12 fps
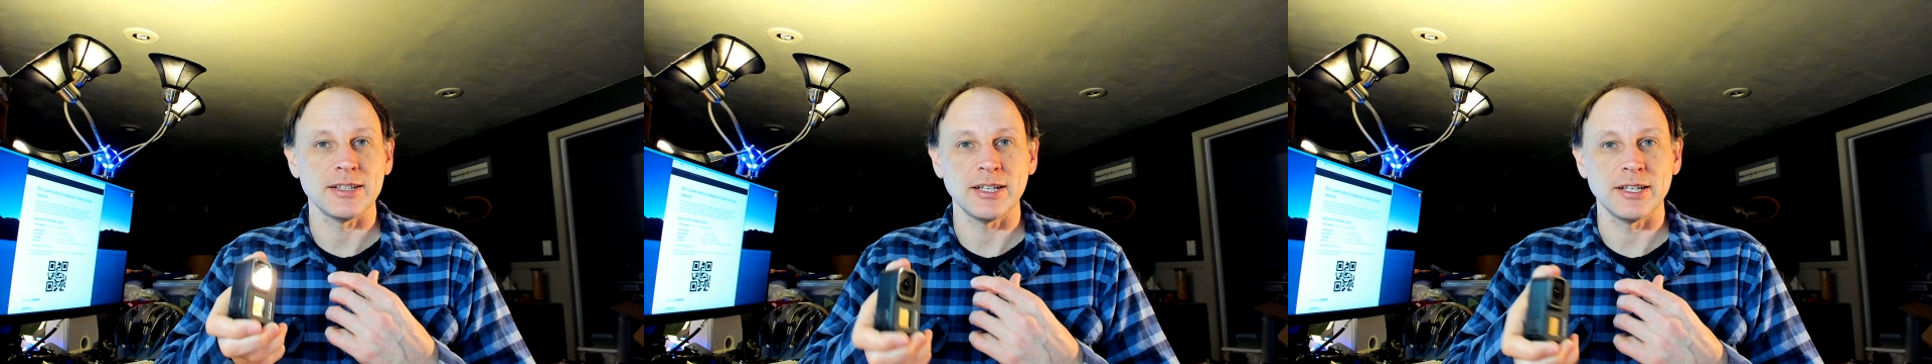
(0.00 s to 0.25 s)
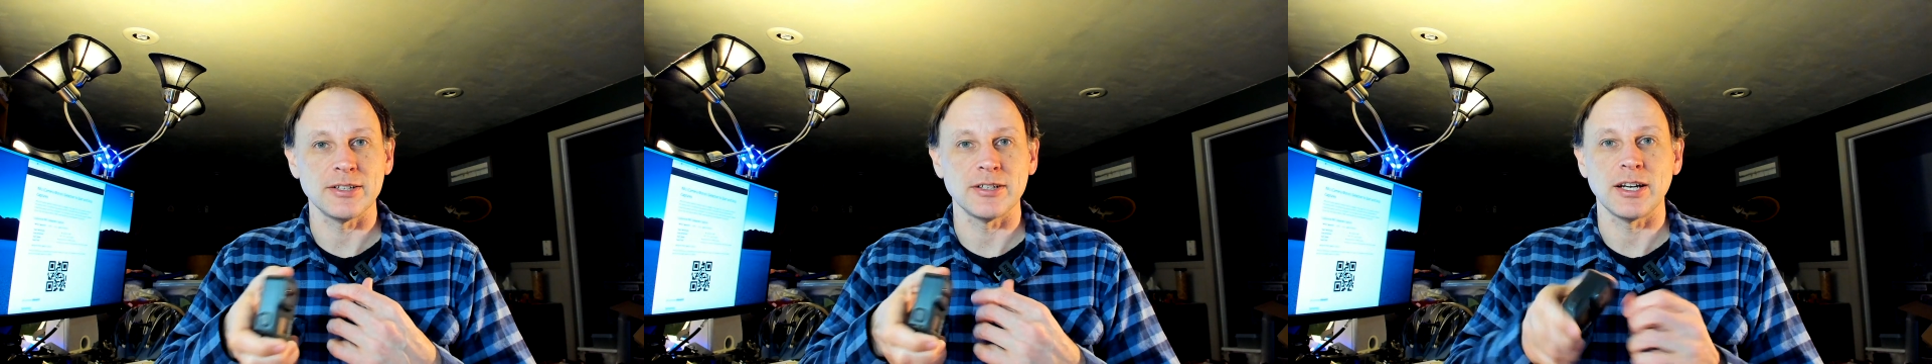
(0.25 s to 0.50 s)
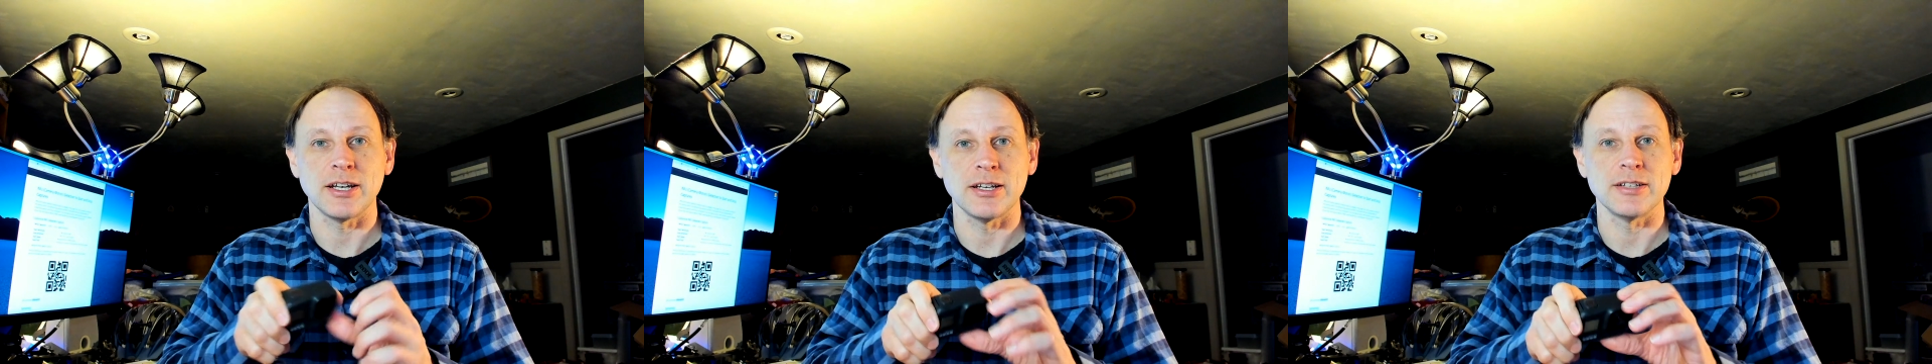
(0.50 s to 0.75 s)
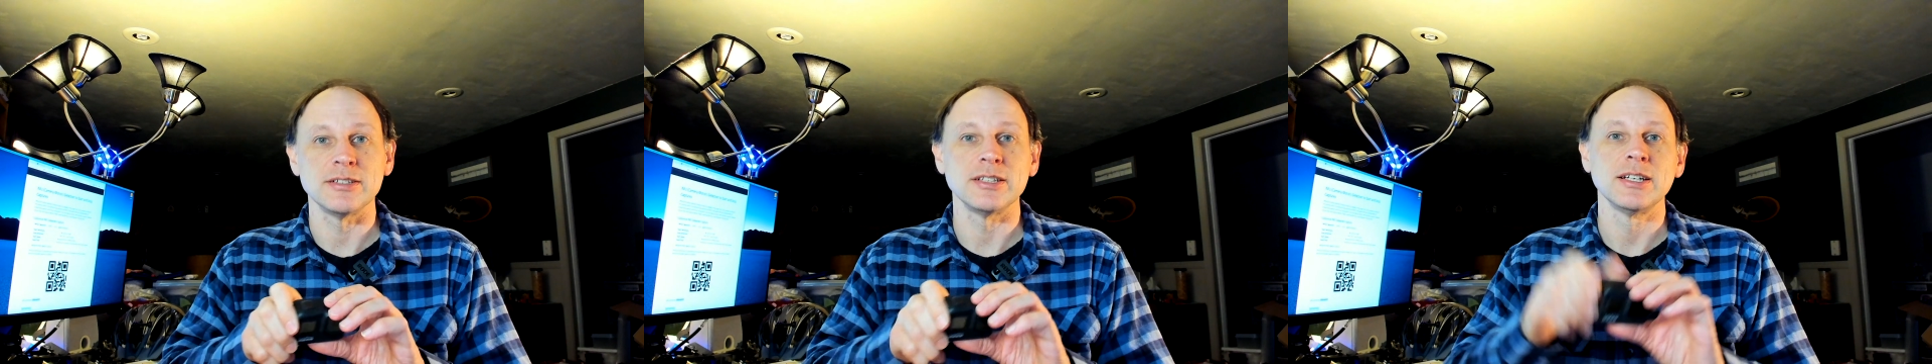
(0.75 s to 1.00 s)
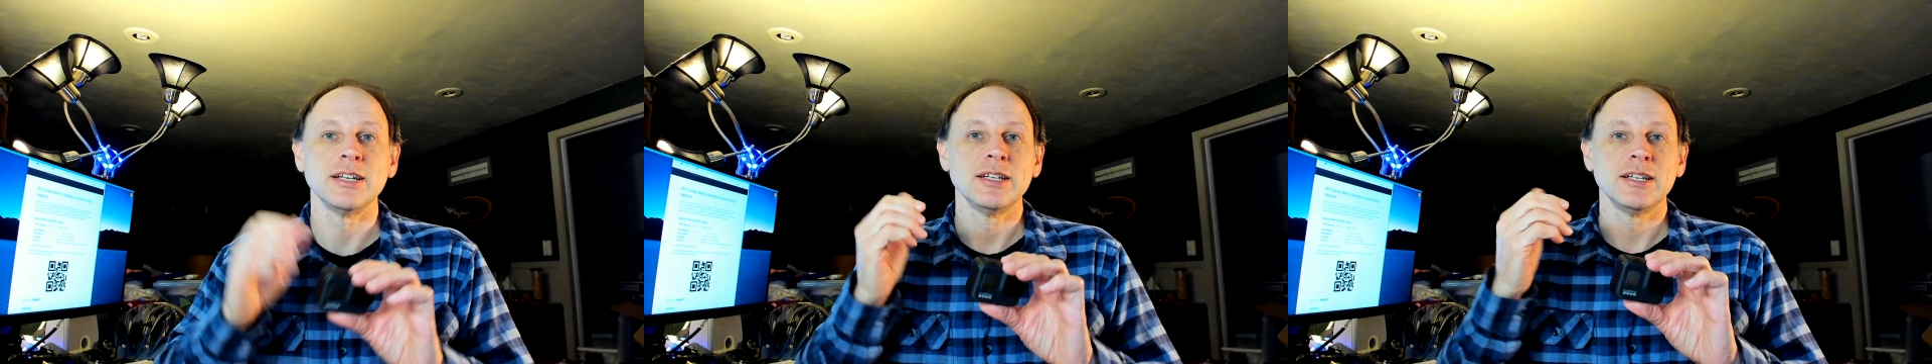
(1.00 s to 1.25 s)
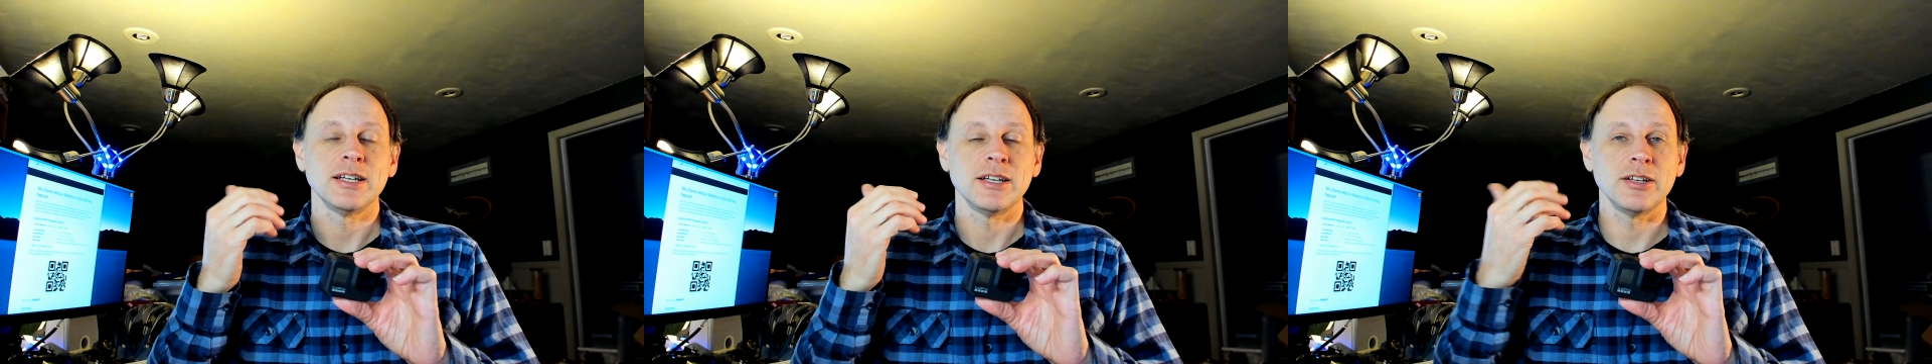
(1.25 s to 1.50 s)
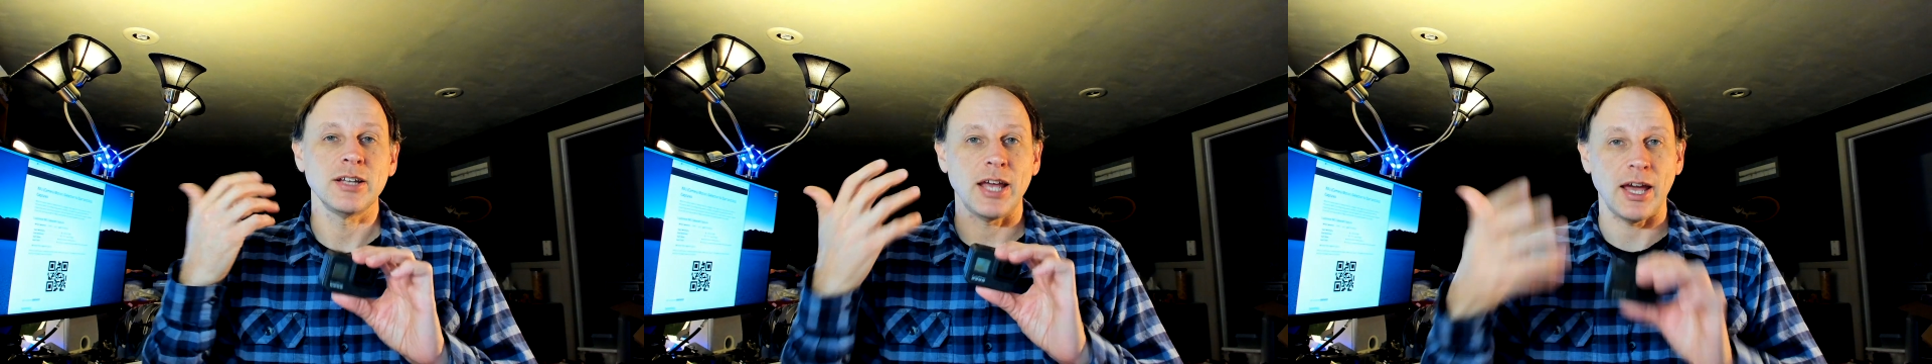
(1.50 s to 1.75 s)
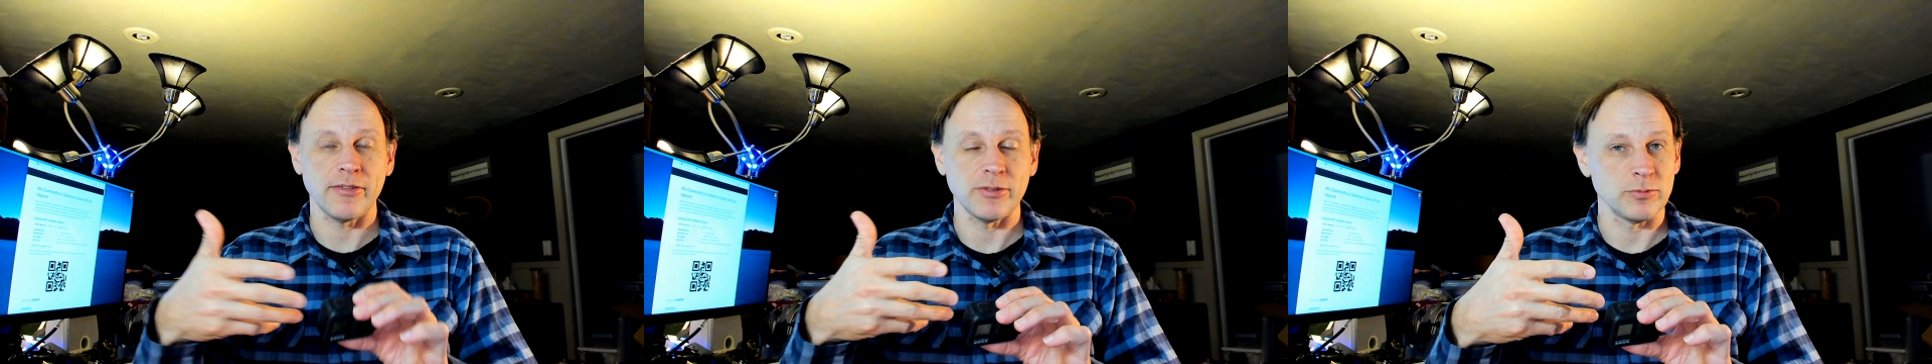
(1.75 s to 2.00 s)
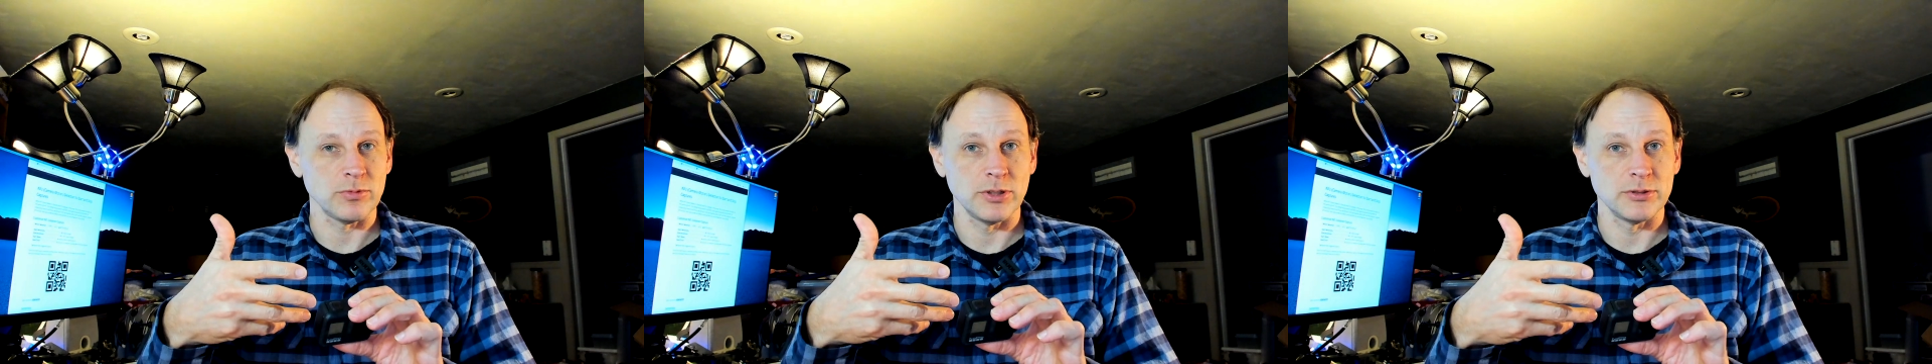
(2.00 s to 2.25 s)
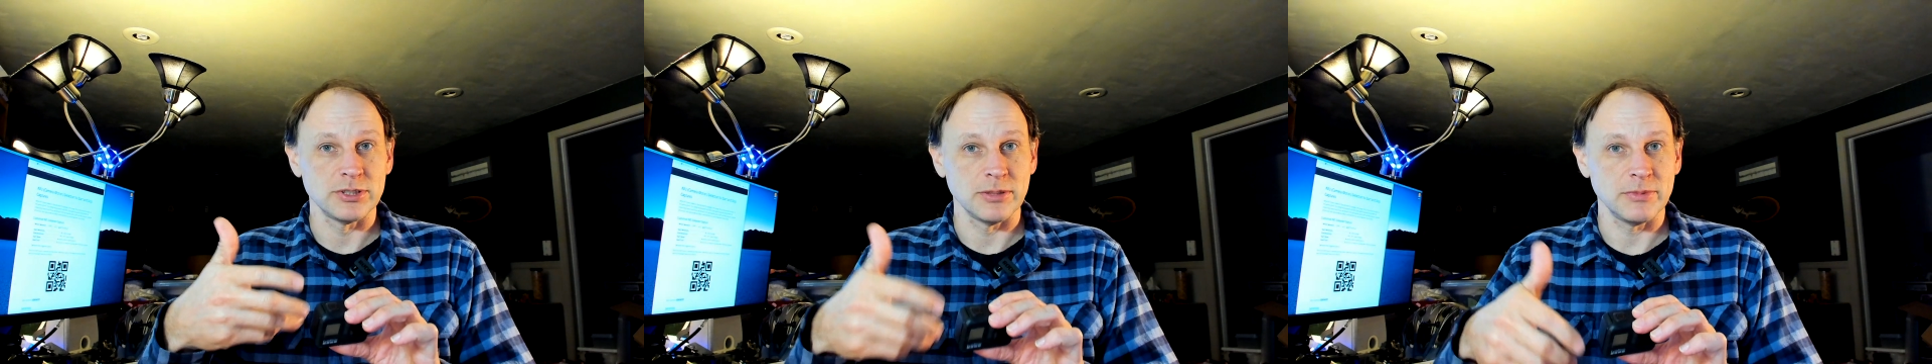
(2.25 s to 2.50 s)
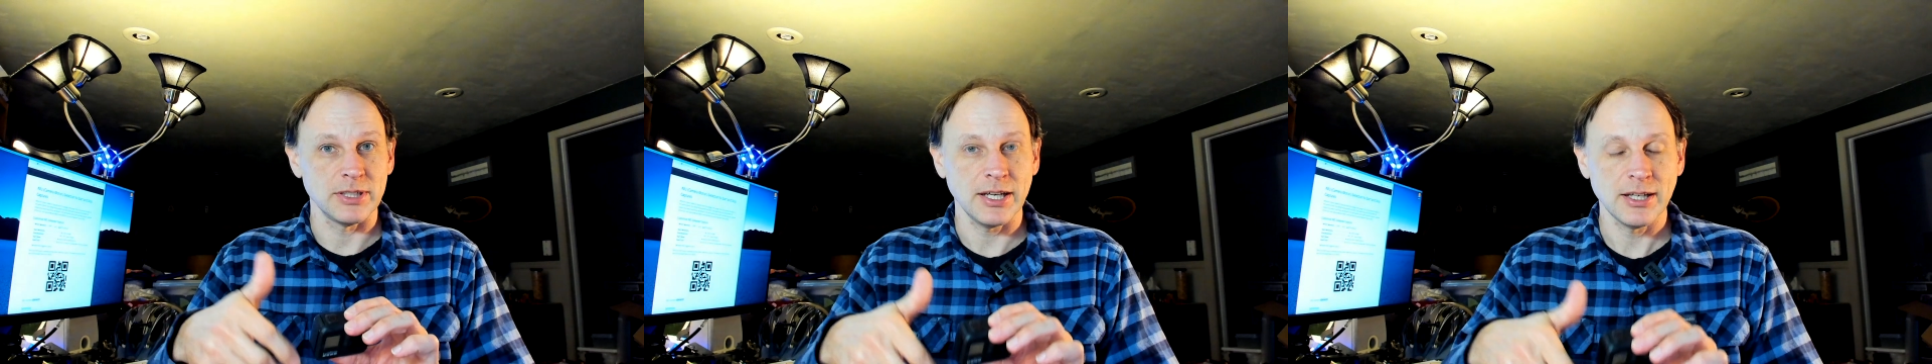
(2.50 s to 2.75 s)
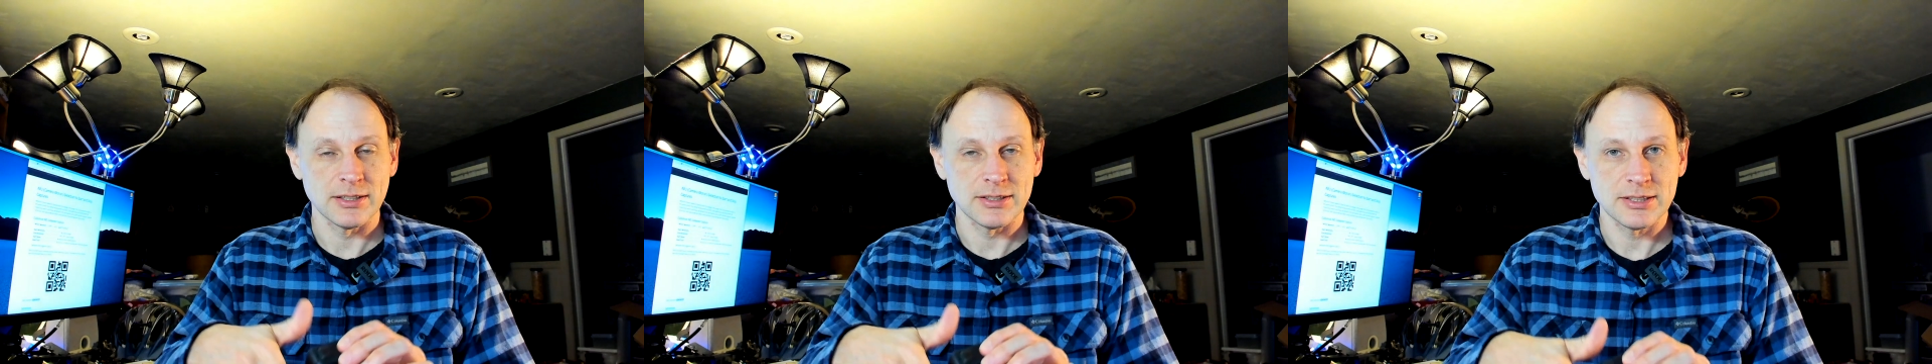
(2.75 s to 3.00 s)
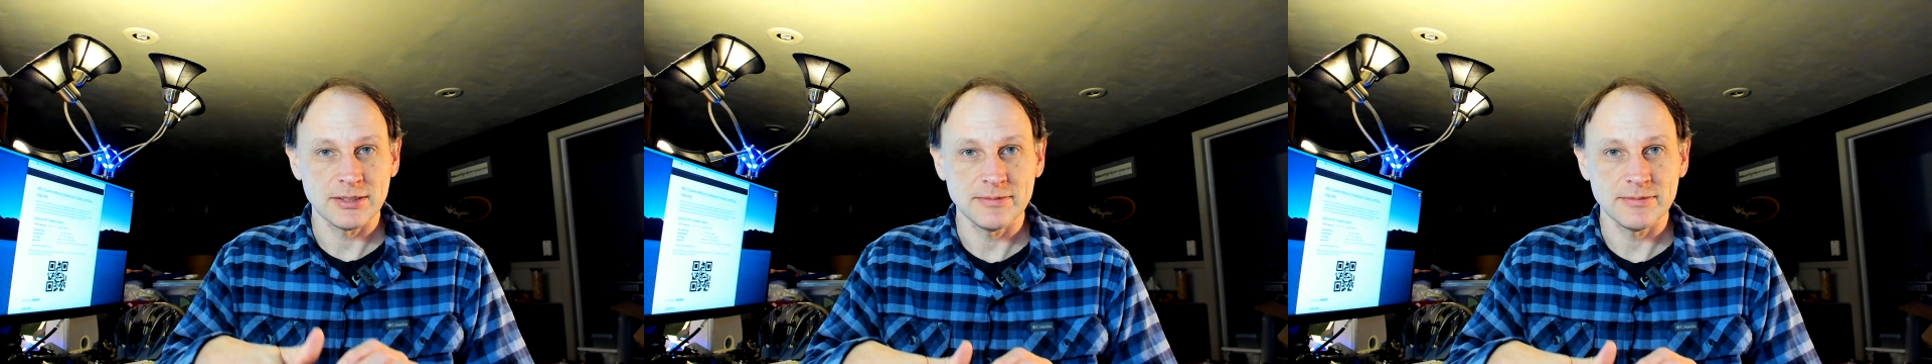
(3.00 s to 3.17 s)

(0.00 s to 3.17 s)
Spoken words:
later and have it load something else.